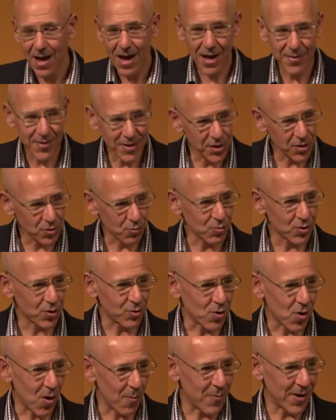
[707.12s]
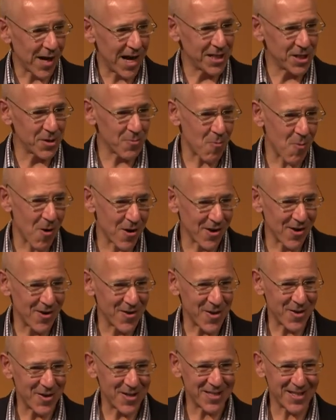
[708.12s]
And this is all too complicated. We won't go
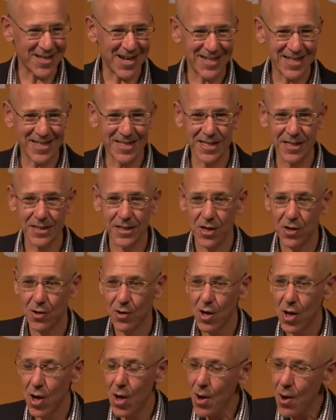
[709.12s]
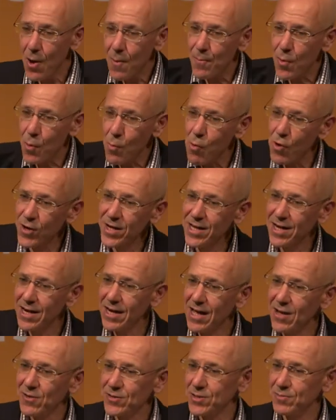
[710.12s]
into this in any detail. But what it
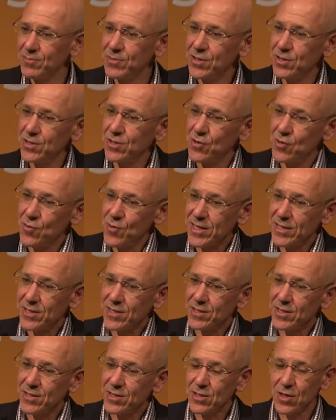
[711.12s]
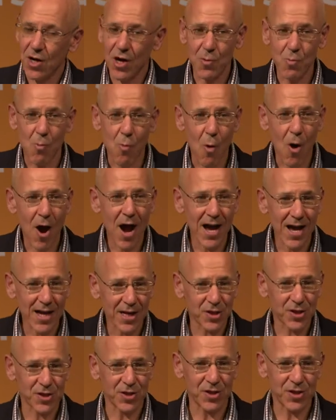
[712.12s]
allows them to do is to decide what
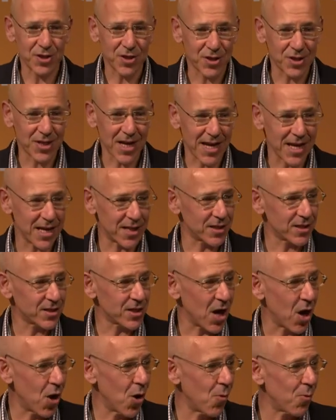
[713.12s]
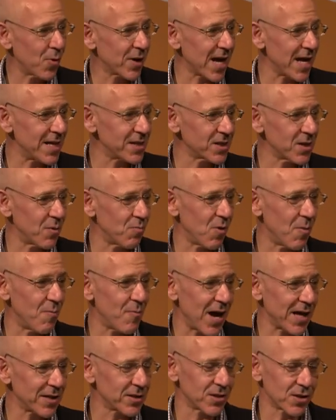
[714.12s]
actions to take to help get someone
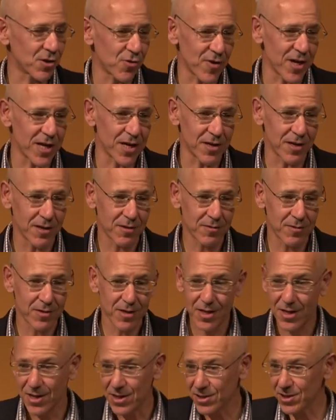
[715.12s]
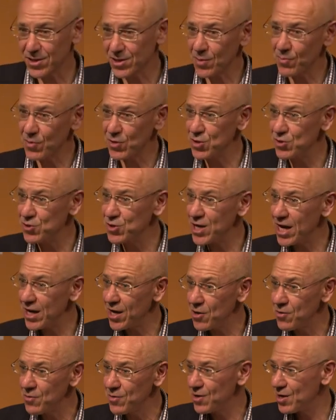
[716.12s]
back to green. So someone who's
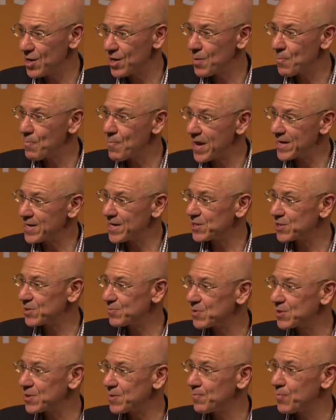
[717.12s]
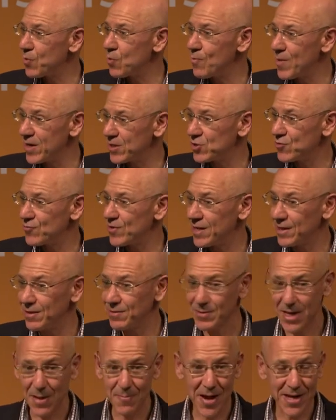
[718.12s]
yellow may need some simple
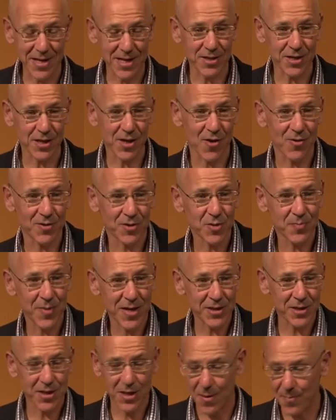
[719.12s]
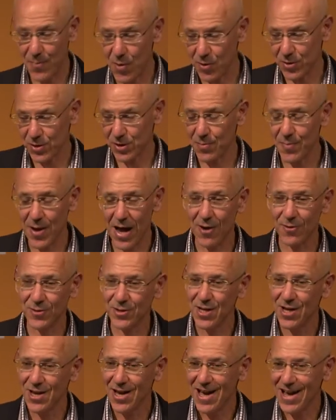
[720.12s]
mentoring. They may need to go and speak to their boss about
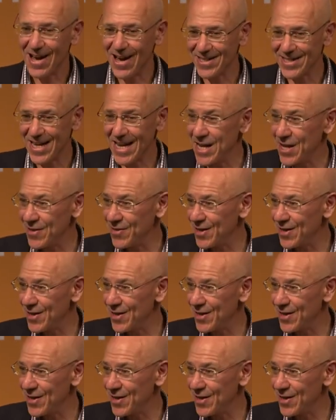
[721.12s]
uh, taking